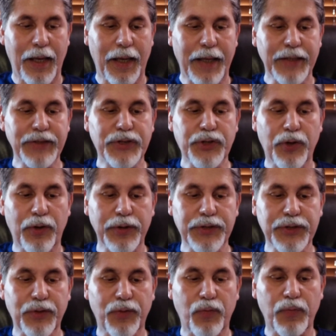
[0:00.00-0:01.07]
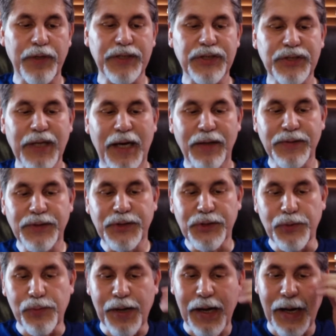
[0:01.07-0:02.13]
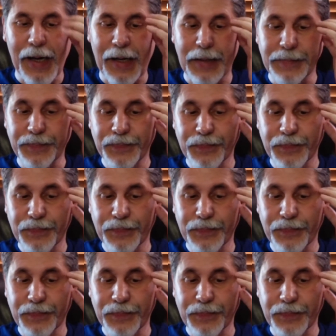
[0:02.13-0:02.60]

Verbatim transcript: A church reached out to Raja